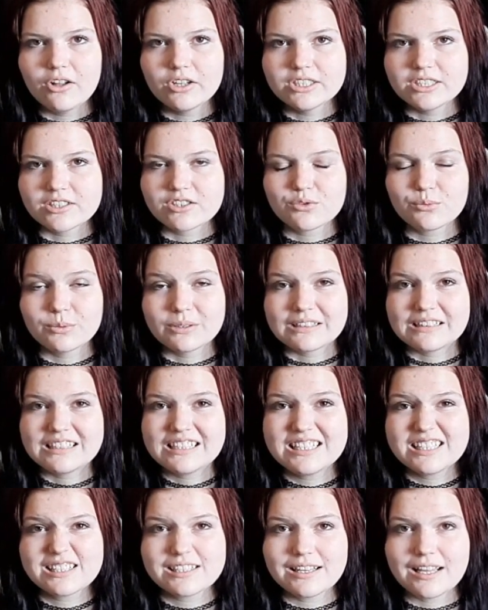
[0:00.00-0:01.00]
It doesn't
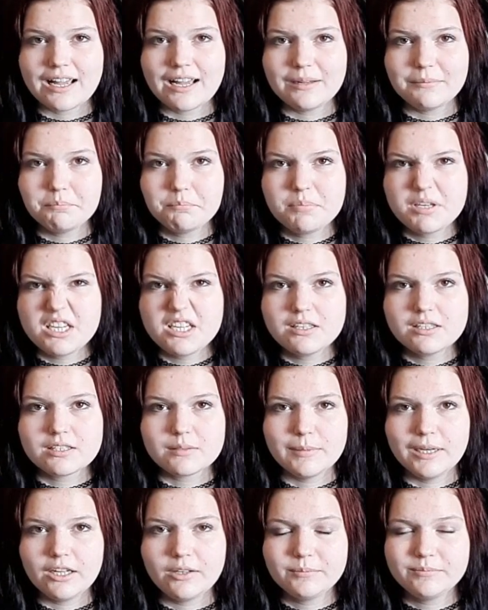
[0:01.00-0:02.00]
release that pee
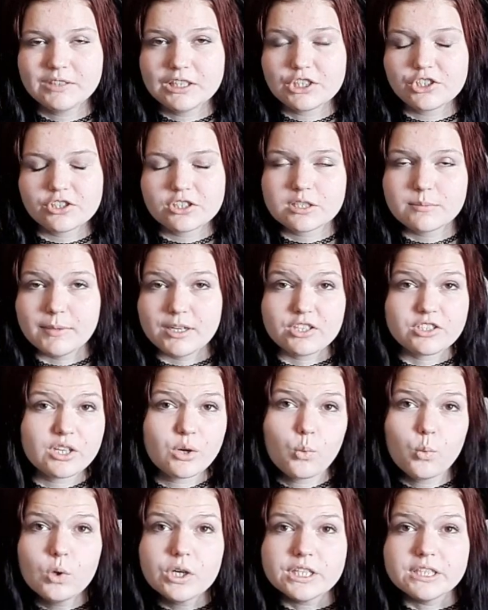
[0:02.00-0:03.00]
smell. It just smells like
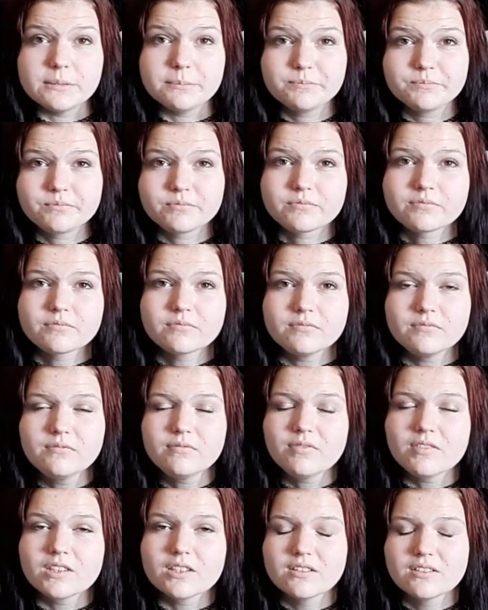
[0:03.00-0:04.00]
wood.
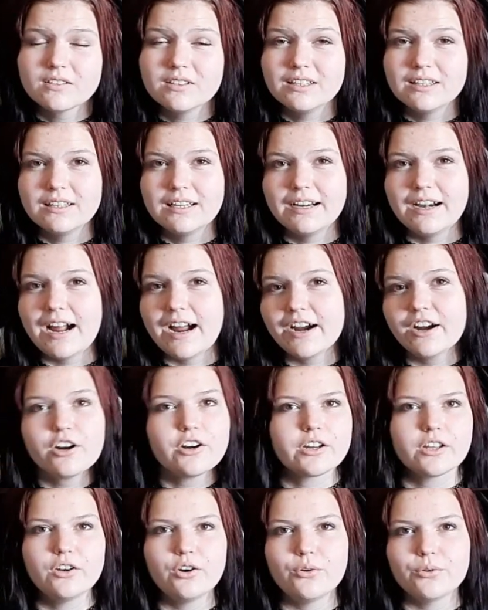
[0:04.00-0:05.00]
And I
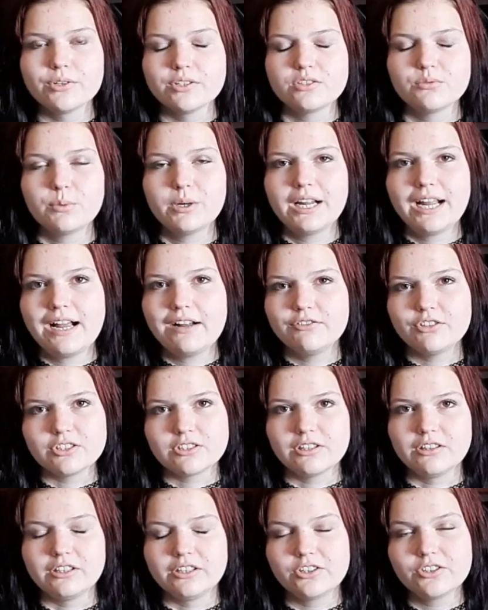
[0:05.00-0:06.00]
already noticed when I have just
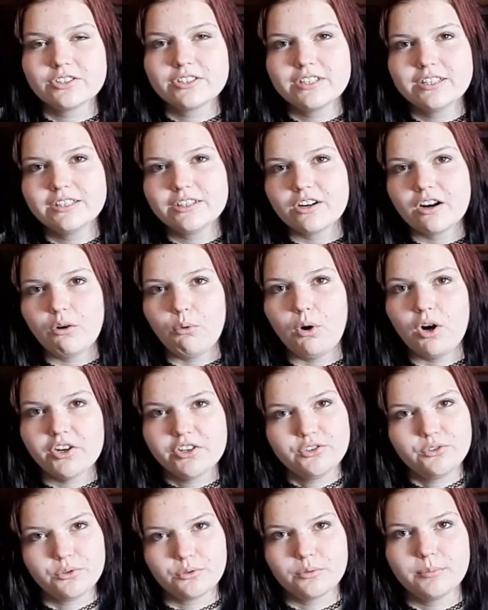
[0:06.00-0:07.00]
a litter sitting there, I'll walk
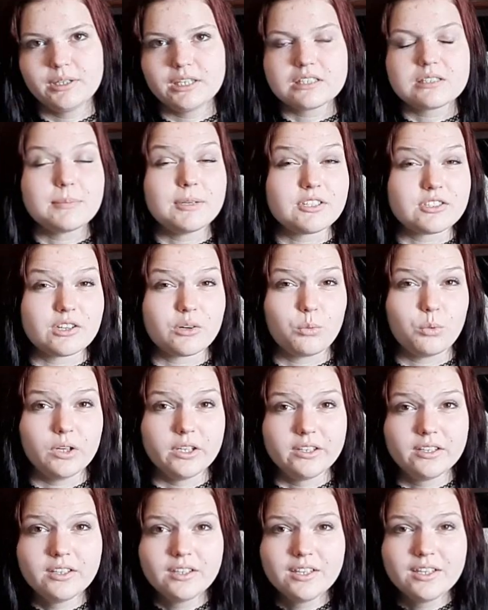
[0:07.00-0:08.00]
into a room and it smells like
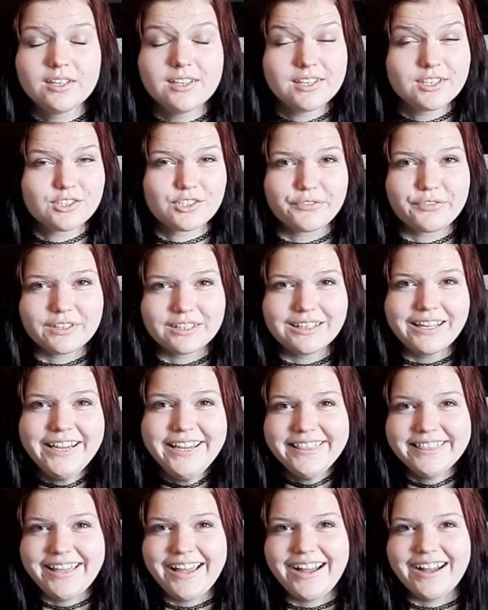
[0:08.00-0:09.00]
wood. So if you
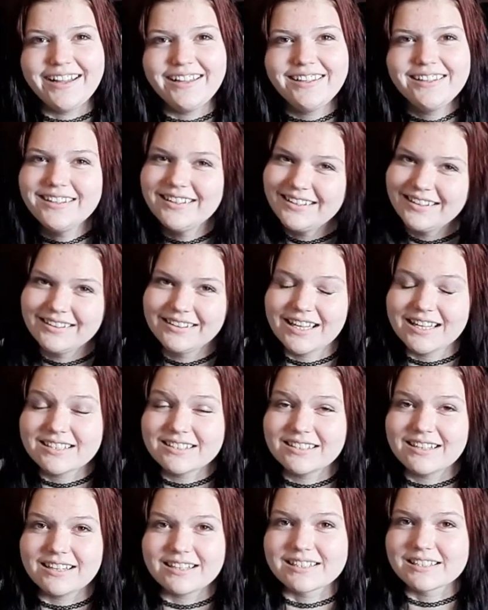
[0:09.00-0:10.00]
like that, that's
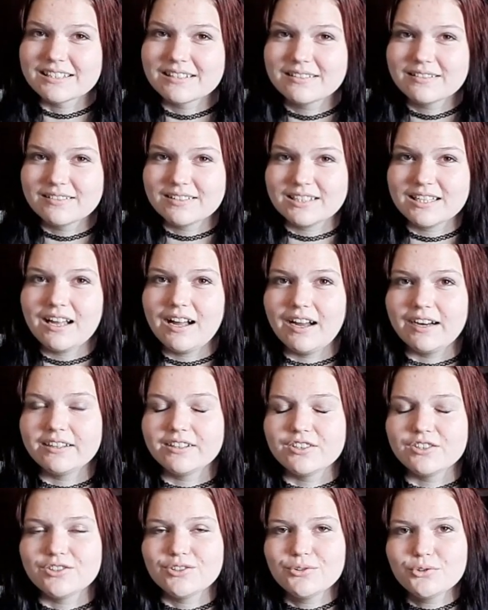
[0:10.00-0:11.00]
a nice sign,
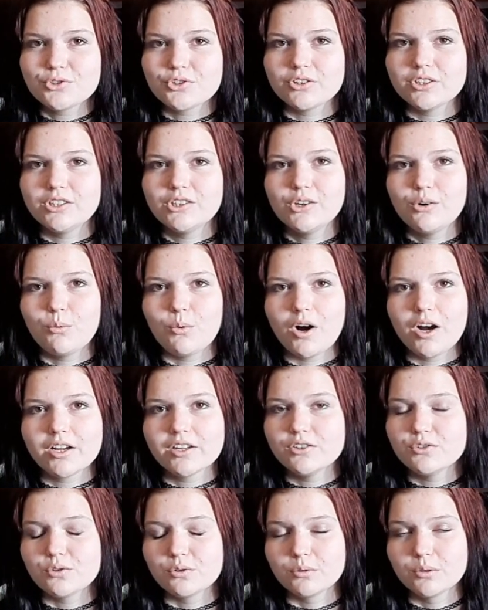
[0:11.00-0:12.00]
because usually you don't walk
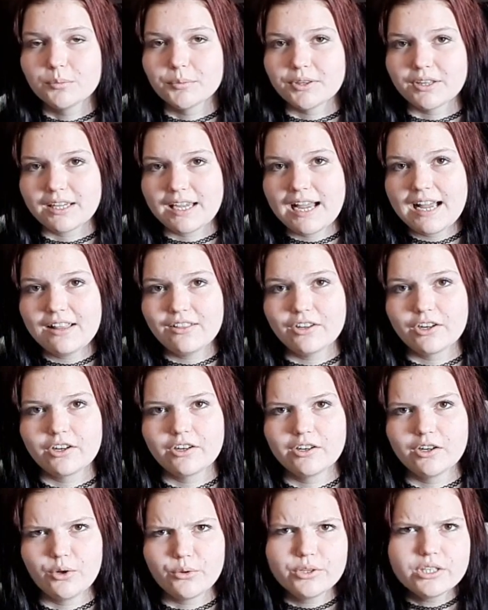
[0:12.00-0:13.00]
into a room with a cat litter
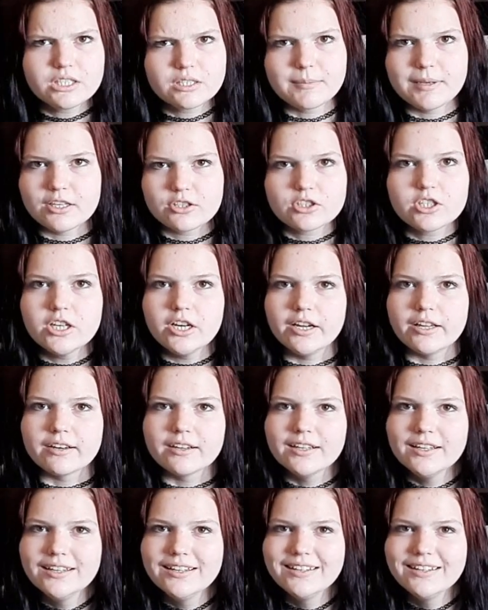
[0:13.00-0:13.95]
and go, this smells good.